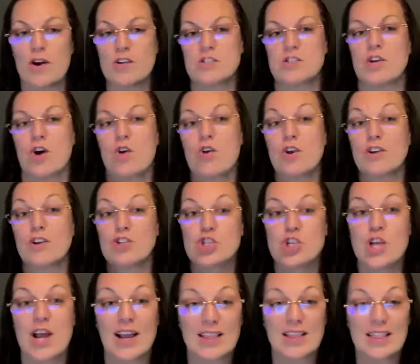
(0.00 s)
So you can
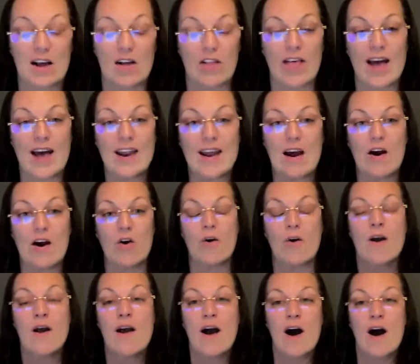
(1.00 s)
check all that out
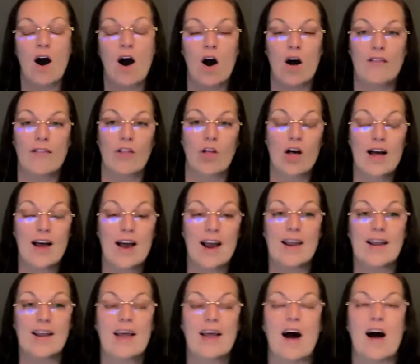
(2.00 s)

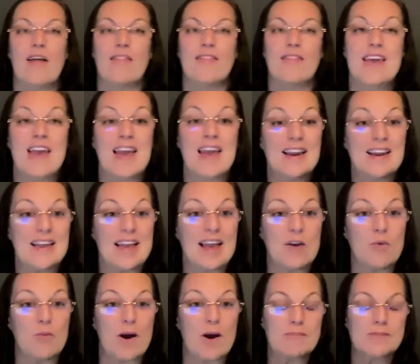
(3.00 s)
online on the ADA
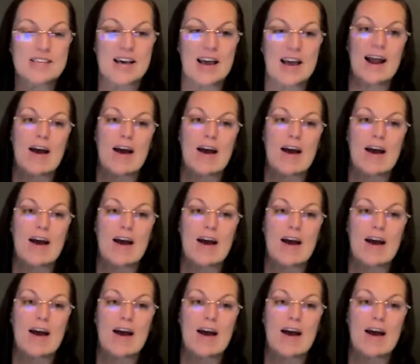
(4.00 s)
website.